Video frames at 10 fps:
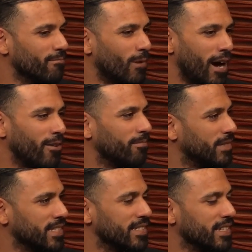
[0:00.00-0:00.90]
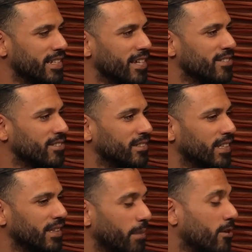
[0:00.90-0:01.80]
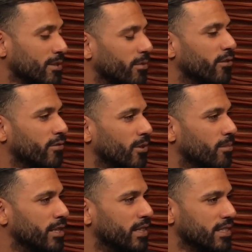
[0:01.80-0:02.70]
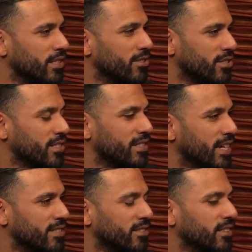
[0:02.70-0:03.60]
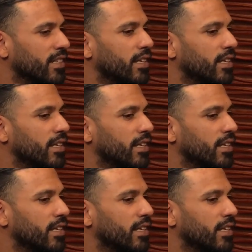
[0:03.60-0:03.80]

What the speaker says: wow, this is a desert, and the mountains are beautiful, but this is just desert.